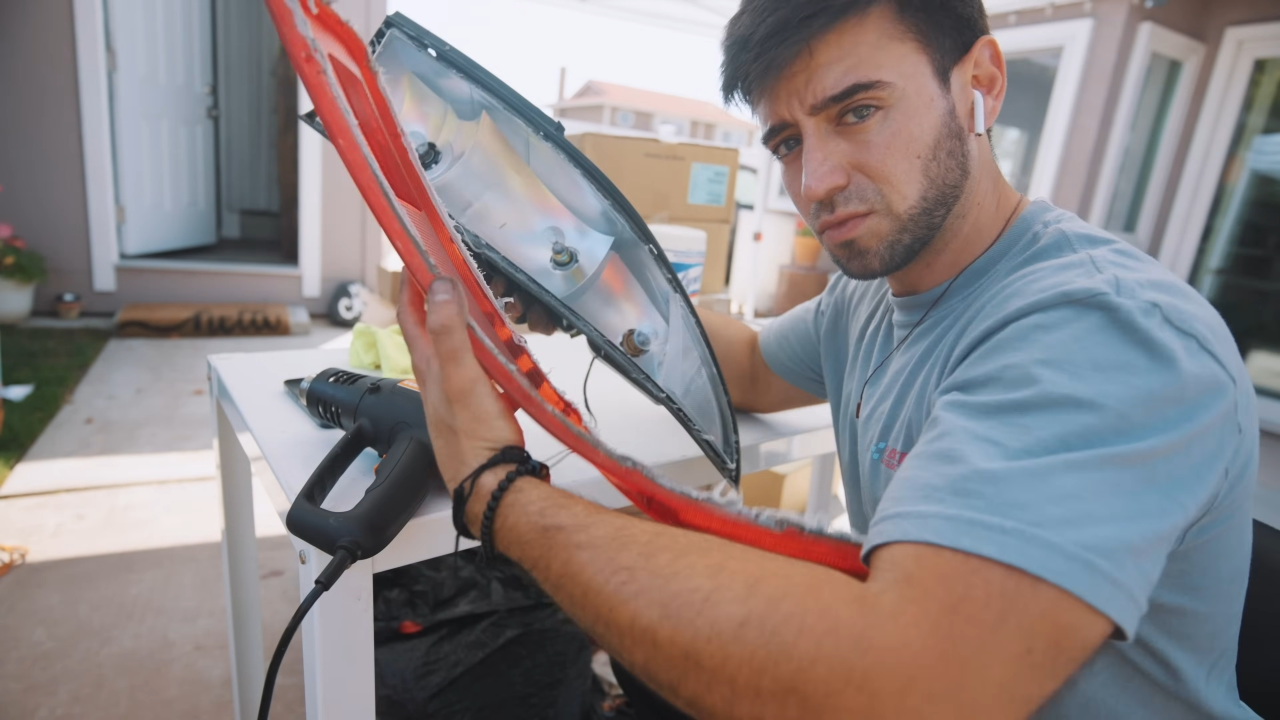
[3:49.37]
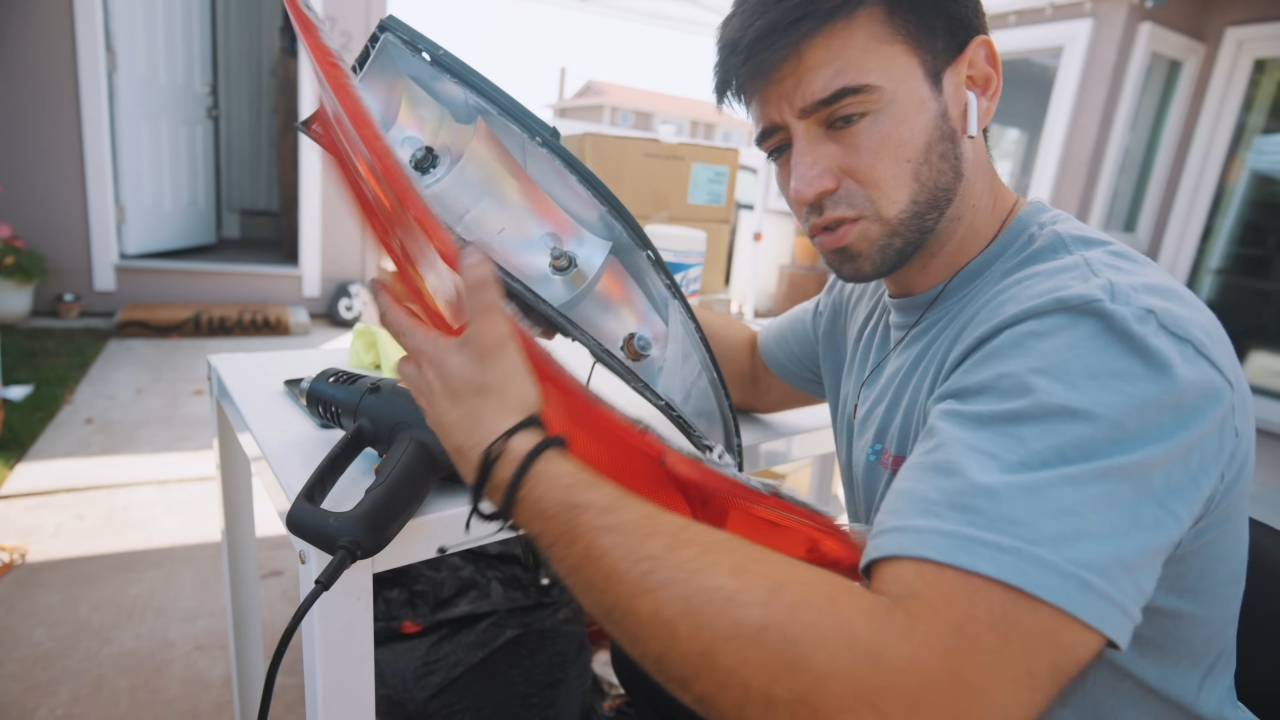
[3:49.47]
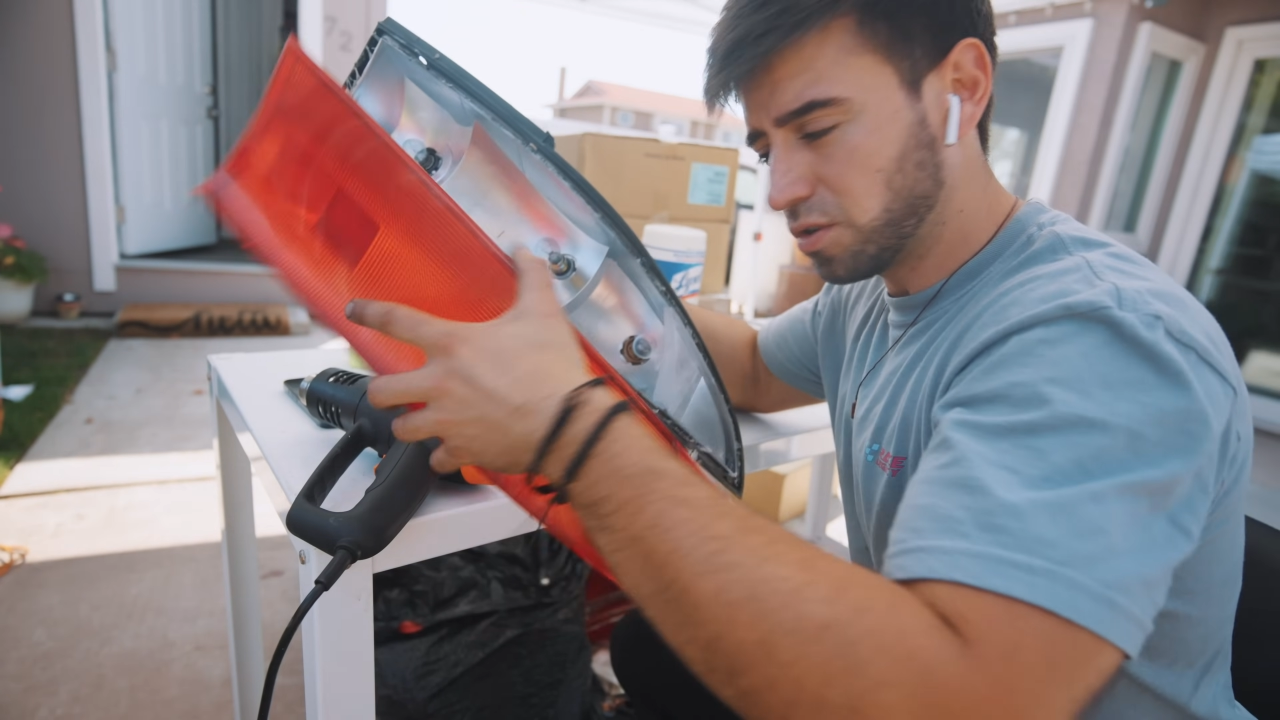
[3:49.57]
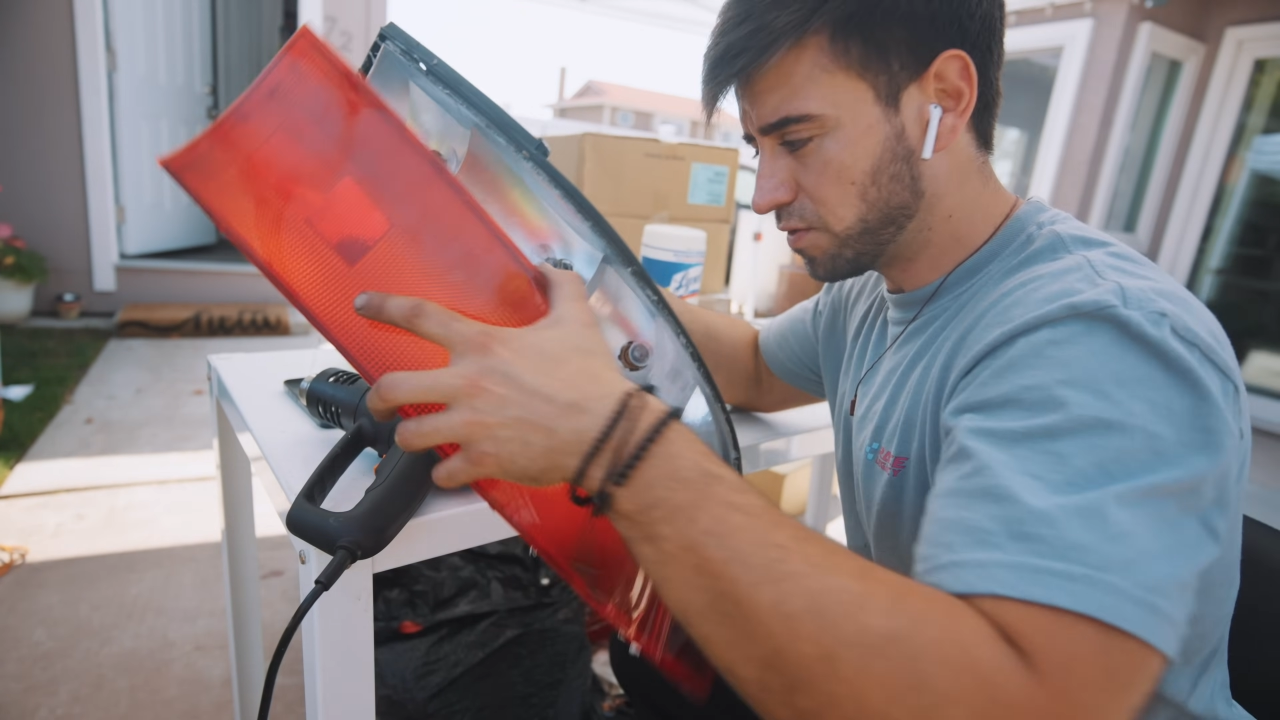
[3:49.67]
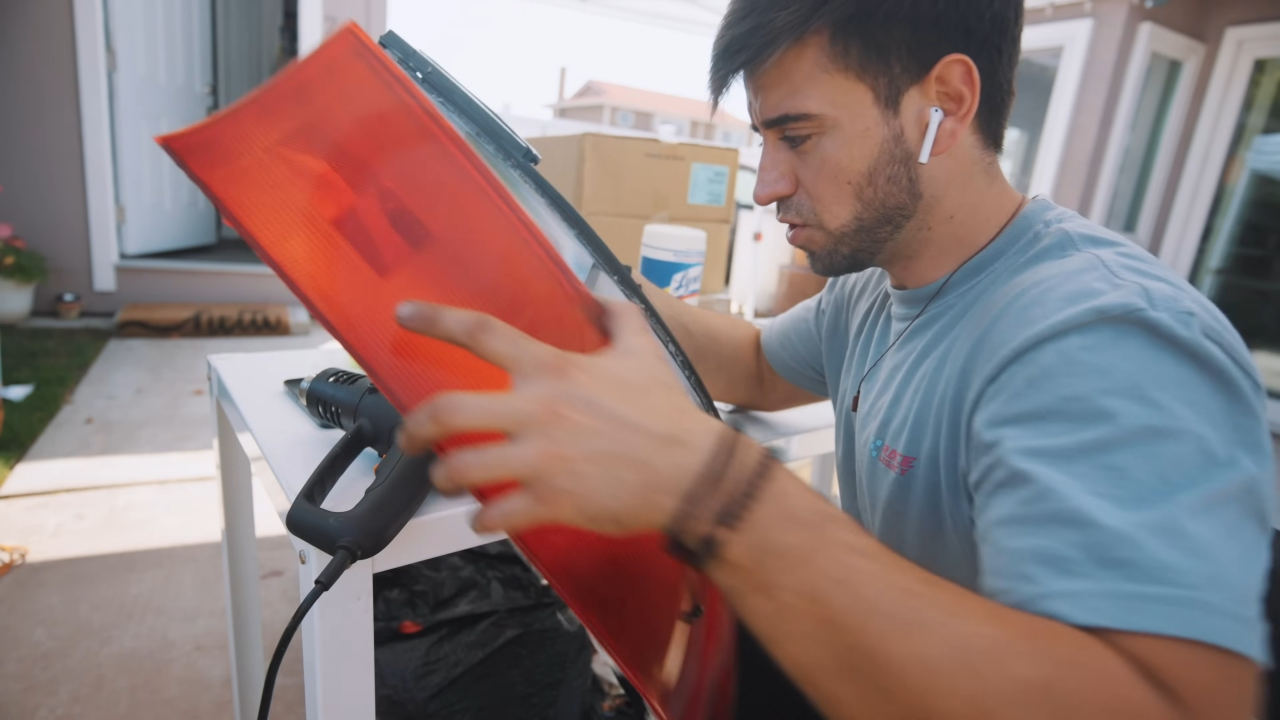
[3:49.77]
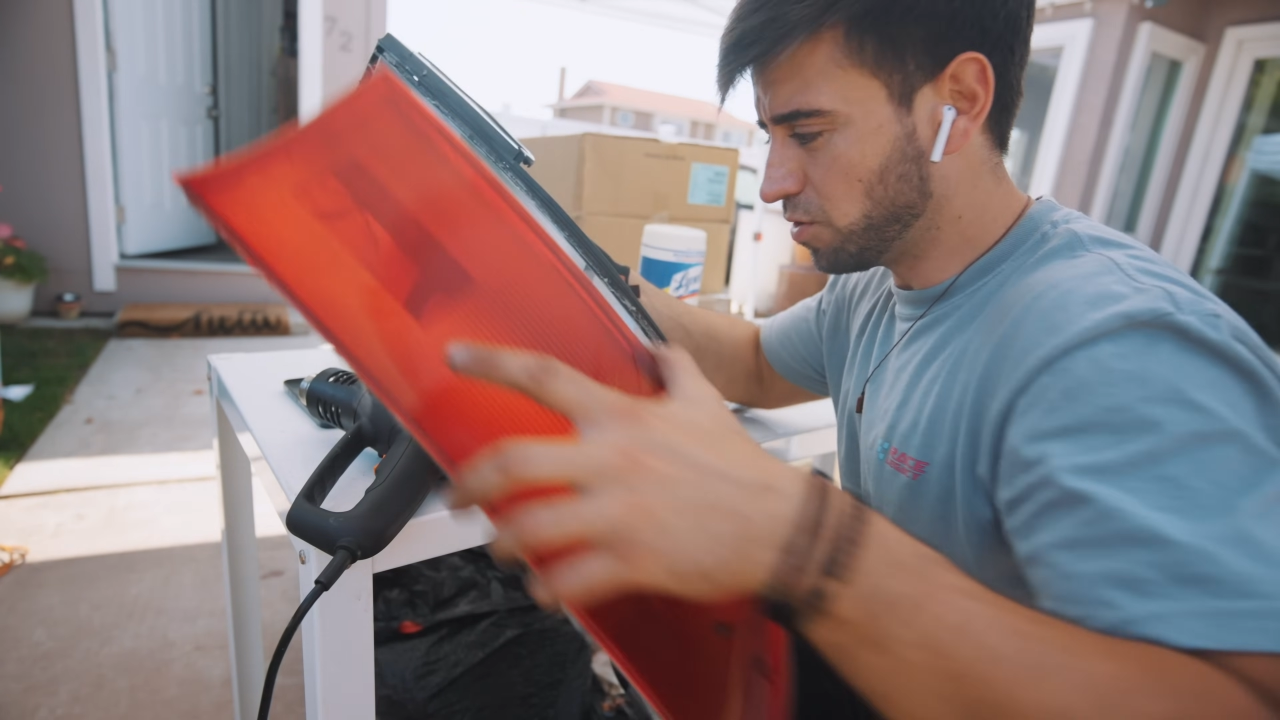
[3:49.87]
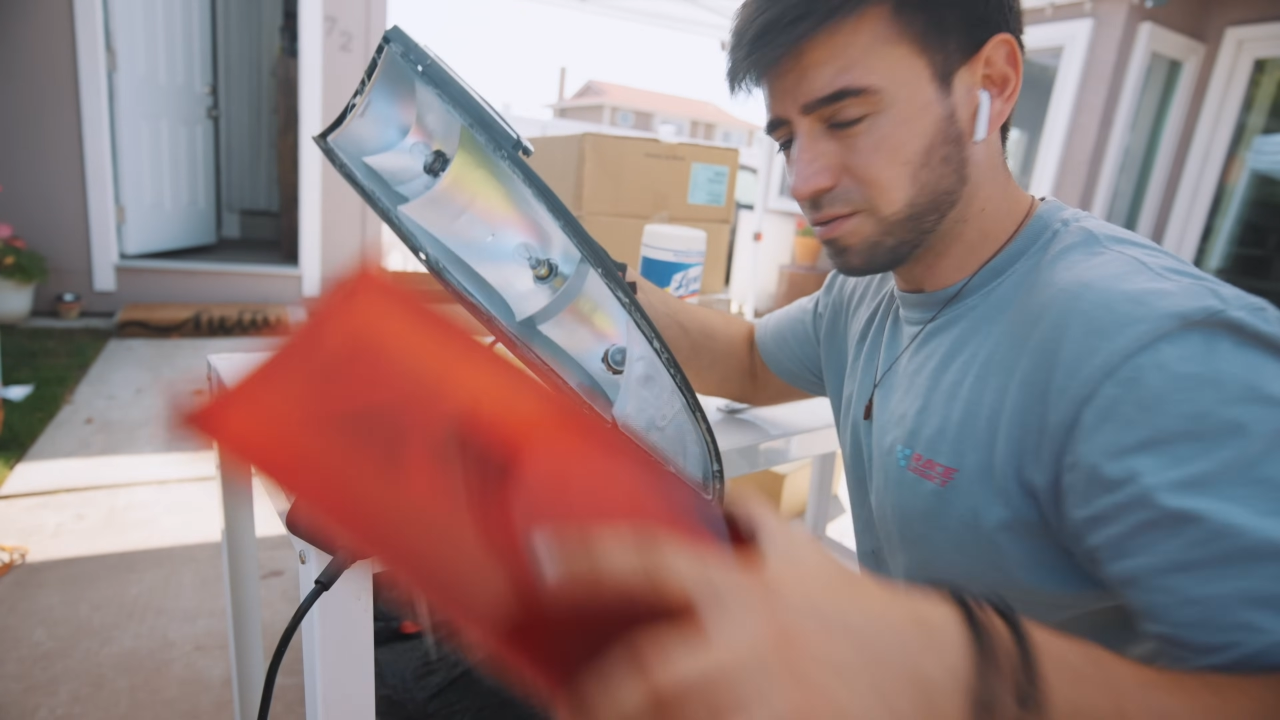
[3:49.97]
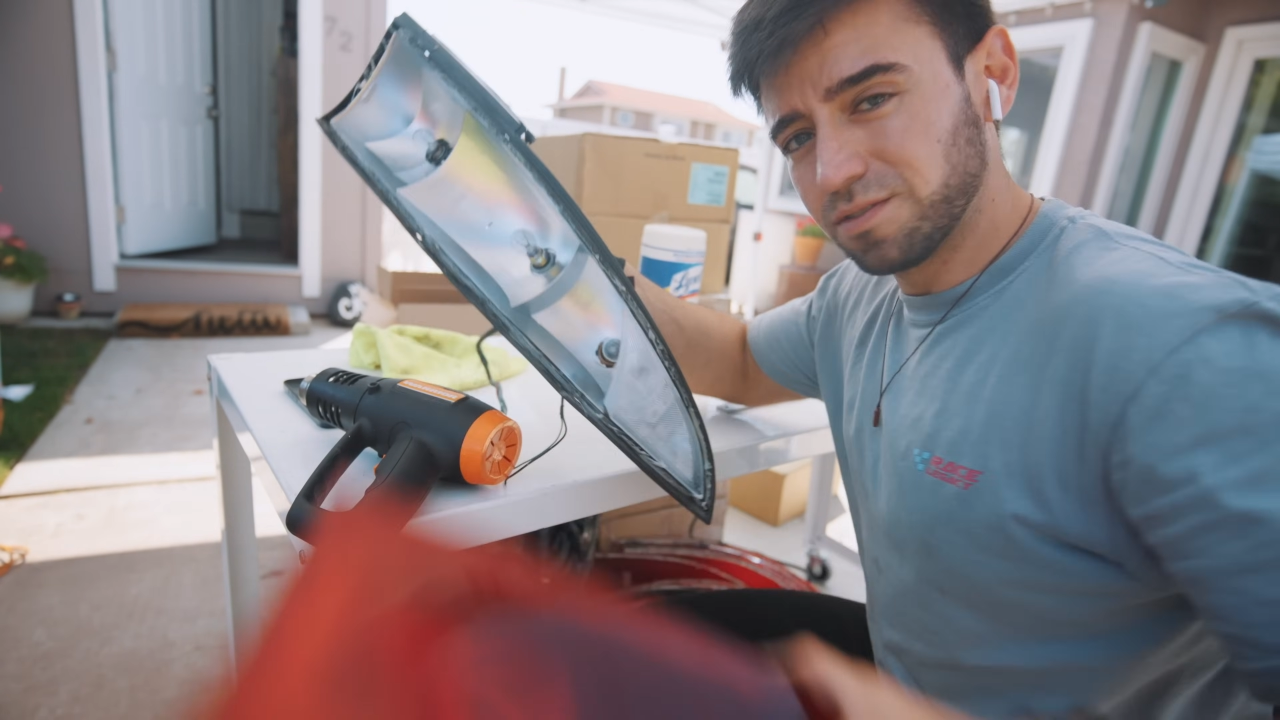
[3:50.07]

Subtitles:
2 of 2.